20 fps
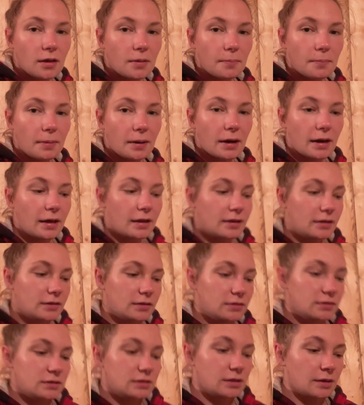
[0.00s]
but
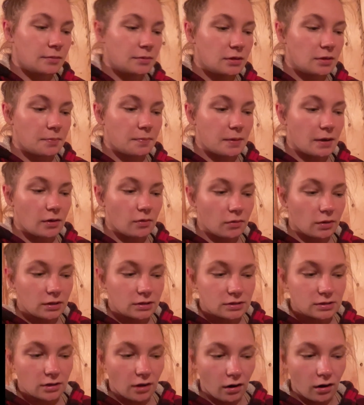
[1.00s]
some of the big
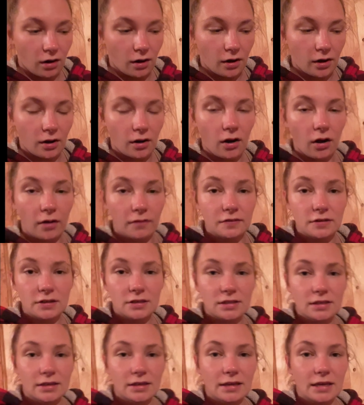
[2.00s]
ones are
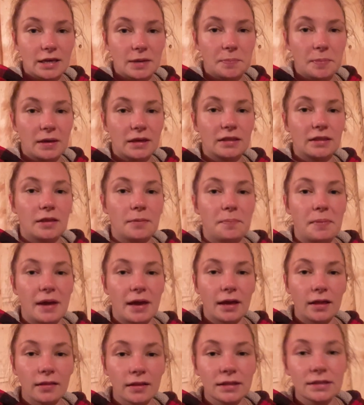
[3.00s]
obviously keeping the
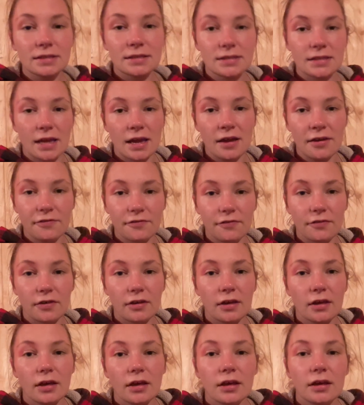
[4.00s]
piglets safe,
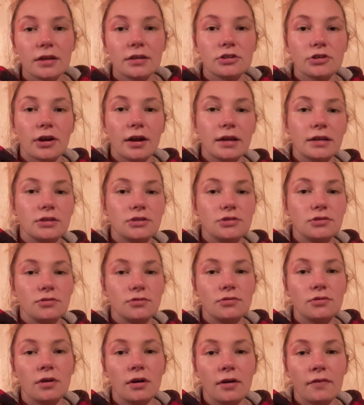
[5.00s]
trying
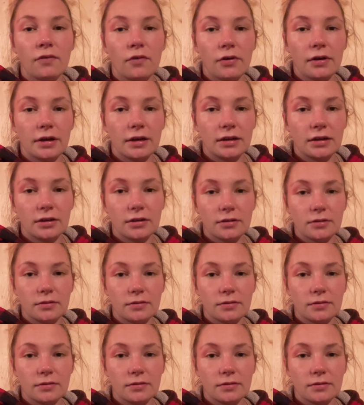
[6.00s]
to avoid